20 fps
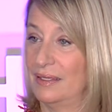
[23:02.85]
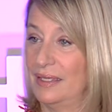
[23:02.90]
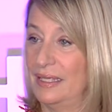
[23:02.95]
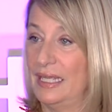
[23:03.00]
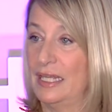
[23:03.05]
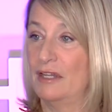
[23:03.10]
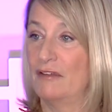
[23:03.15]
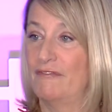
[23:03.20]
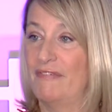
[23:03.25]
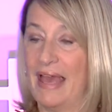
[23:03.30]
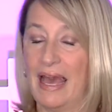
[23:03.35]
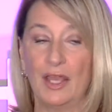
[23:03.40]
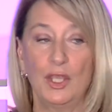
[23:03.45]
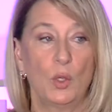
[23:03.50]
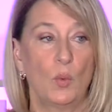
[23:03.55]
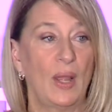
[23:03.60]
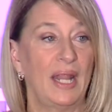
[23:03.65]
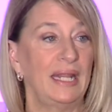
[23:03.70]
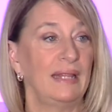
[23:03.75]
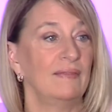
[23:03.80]
in
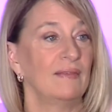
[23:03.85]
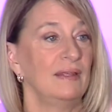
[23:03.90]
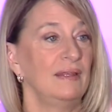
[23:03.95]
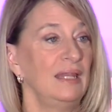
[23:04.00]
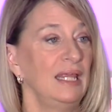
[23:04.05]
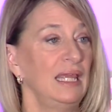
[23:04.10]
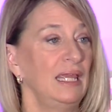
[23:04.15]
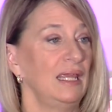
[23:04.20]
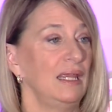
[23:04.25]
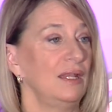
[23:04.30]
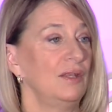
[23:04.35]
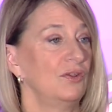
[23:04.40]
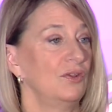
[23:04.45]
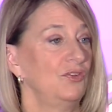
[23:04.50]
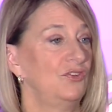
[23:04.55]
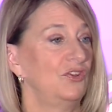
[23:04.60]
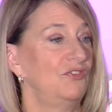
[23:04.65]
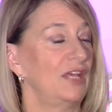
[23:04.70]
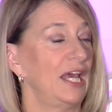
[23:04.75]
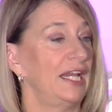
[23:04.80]
evaluating the need
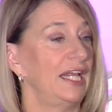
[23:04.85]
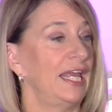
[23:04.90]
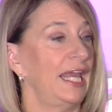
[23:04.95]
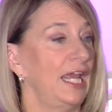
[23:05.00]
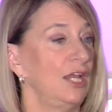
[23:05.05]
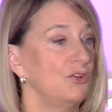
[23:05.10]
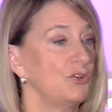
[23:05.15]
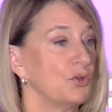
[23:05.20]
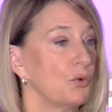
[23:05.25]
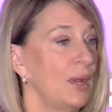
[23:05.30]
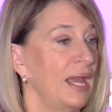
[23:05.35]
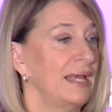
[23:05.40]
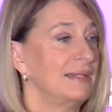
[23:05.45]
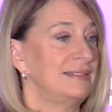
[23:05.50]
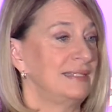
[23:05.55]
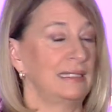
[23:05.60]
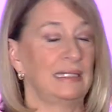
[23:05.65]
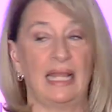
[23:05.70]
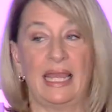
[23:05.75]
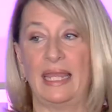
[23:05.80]
to dedicate
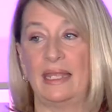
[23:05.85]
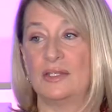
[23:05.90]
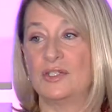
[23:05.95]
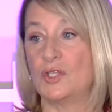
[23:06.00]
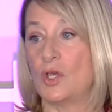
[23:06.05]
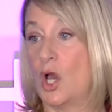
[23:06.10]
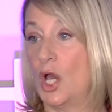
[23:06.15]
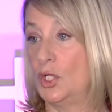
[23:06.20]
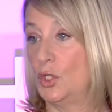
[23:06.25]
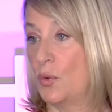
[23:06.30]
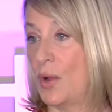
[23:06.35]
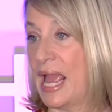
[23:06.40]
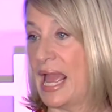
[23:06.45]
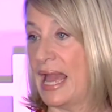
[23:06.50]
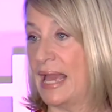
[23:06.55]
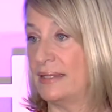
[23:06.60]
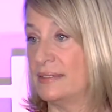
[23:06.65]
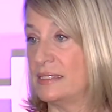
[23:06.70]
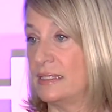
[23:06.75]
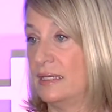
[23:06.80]
transit lanes on
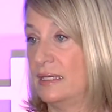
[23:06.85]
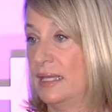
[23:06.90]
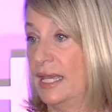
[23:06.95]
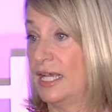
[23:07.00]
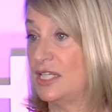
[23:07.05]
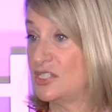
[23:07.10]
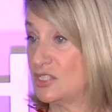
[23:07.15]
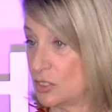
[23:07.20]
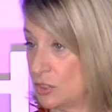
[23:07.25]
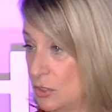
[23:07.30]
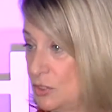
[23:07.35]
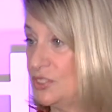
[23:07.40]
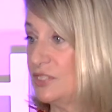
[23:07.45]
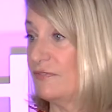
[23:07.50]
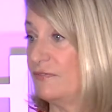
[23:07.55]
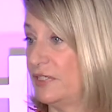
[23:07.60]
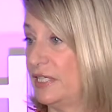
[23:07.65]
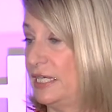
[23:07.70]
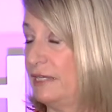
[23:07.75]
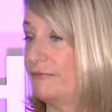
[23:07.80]
Grand
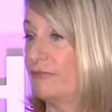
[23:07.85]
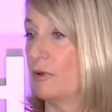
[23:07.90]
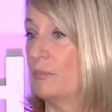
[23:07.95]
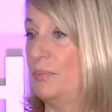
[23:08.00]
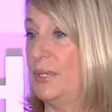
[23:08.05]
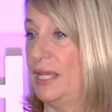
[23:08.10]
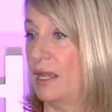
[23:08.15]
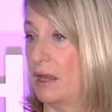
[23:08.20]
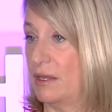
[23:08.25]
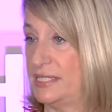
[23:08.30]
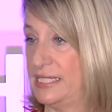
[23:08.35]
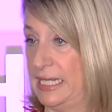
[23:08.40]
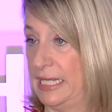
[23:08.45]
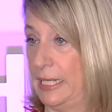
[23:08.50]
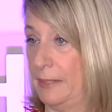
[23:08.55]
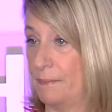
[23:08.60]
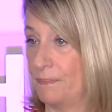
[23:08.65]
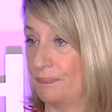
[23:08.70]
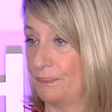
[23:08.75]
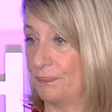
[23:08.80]
exclusively for BRT.